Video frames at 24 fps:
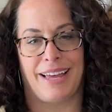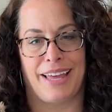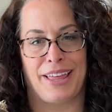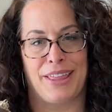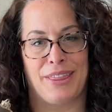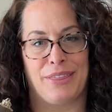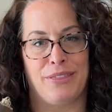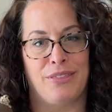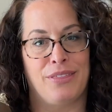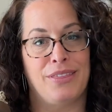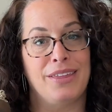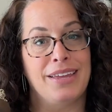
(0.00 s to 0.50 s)

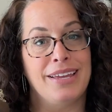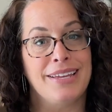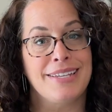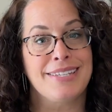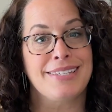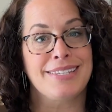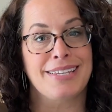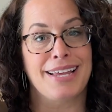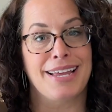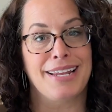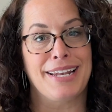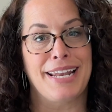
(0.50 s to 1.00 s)

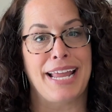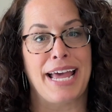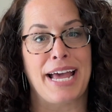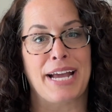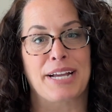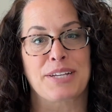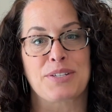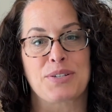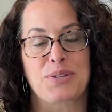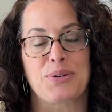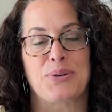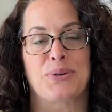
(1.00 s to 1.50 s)
This
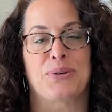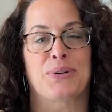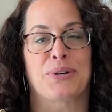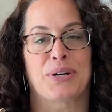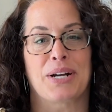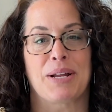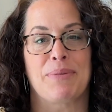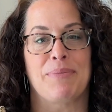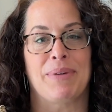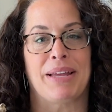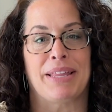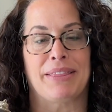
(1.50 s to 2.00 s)
next
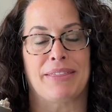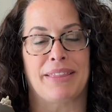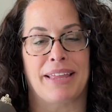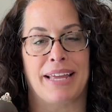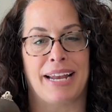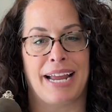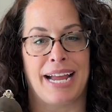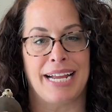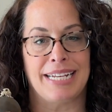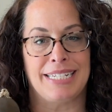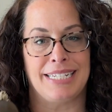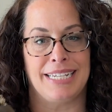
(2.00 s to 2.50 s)
ornament
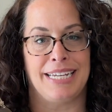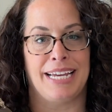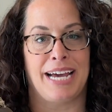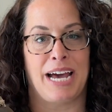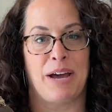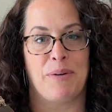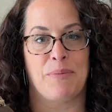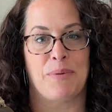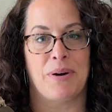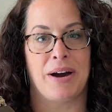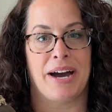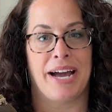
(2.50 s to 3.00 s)
that I
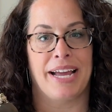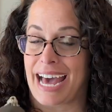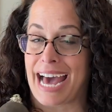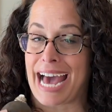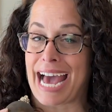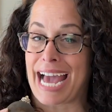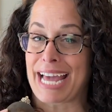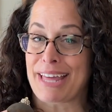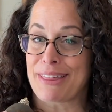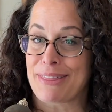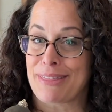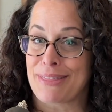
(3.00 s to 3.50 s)
DIY'd,
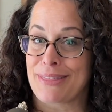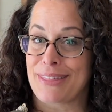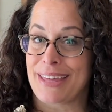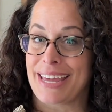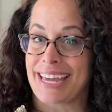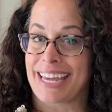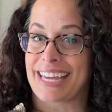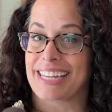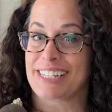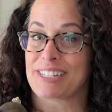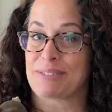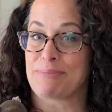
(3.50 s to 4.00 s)
I
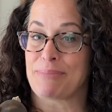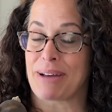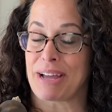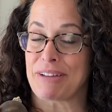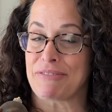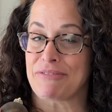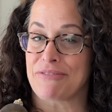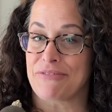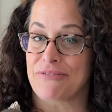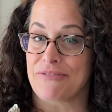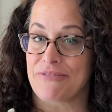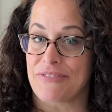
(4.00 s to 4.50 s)
think is
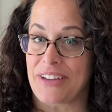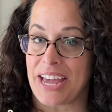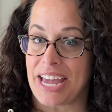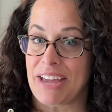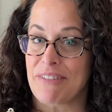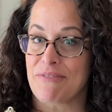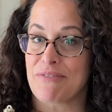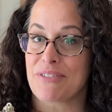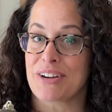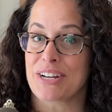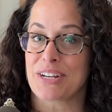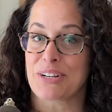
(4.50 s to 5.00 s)
my
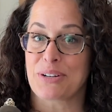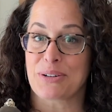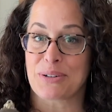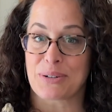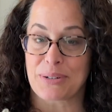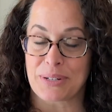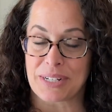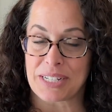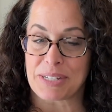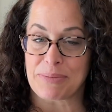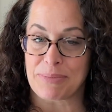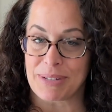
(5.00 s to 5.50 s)
favorite
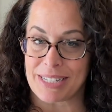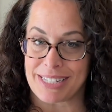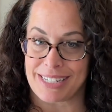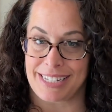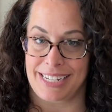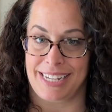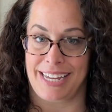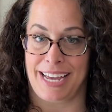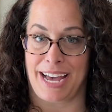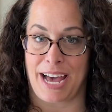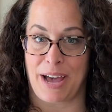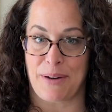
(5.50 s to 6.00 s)
Christmas
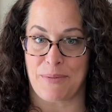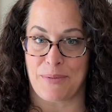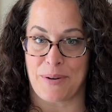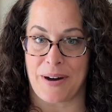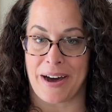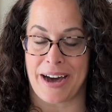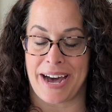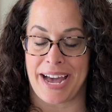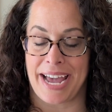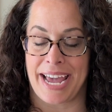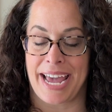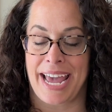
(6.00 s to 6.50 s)

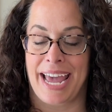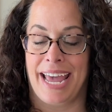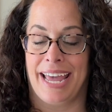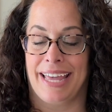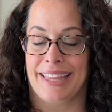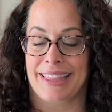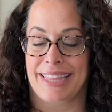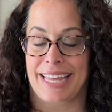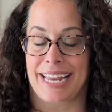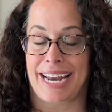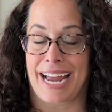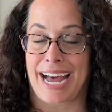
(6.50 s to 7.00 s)
DIY
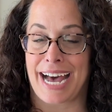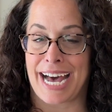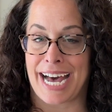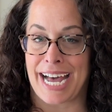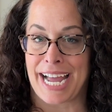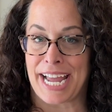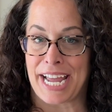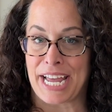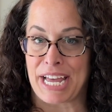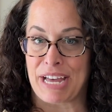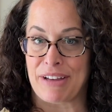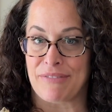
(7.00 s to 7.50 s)
that
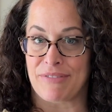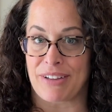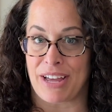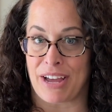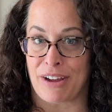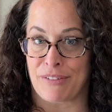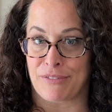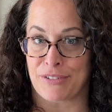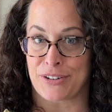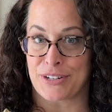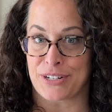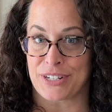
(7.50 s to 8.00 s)
I have
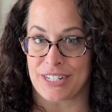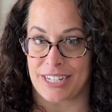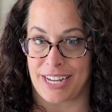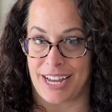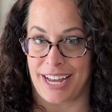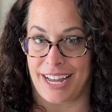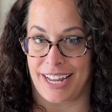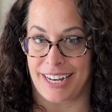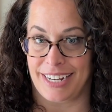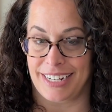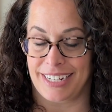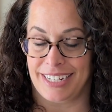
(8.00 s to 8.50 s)
ever
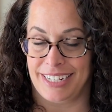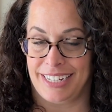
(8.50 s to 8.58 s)
done.